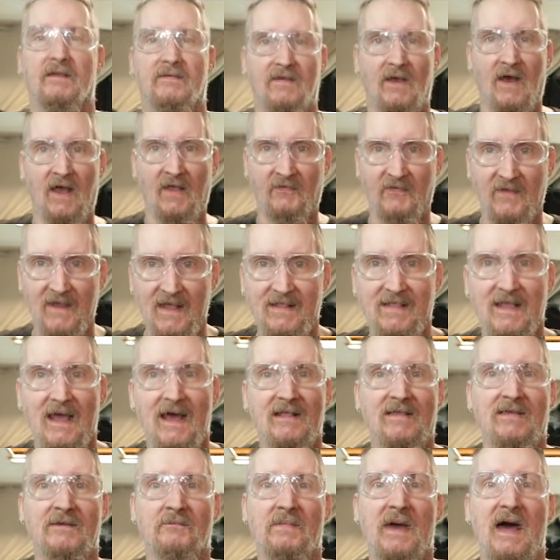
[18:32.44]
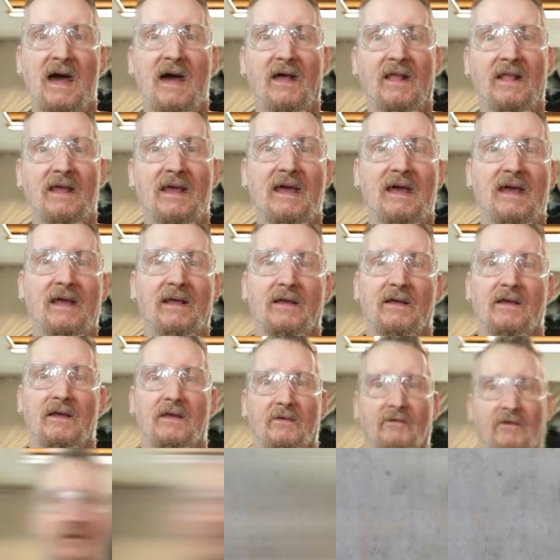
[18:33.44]
So I think that's about it.
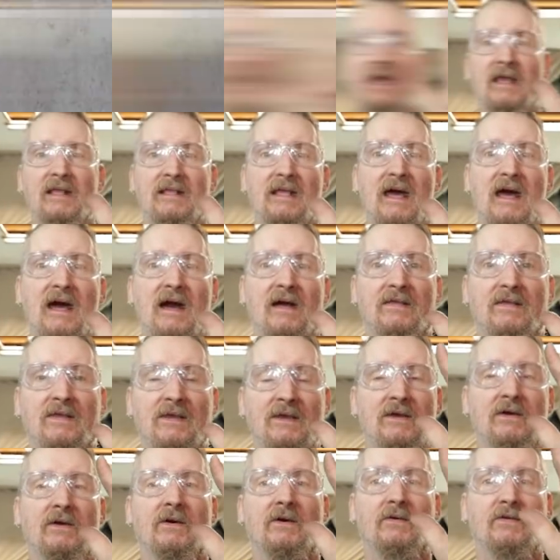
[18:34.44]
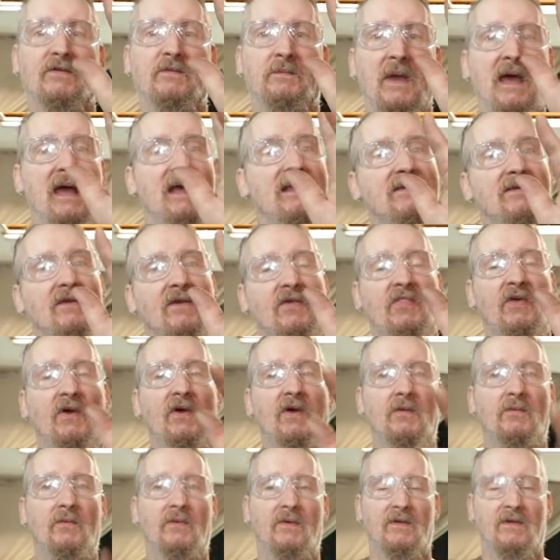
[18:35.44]
Maine now too. Maine's the
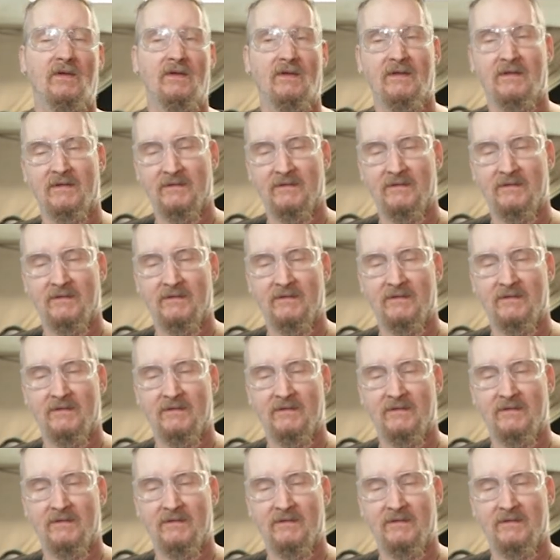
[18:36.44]
third one.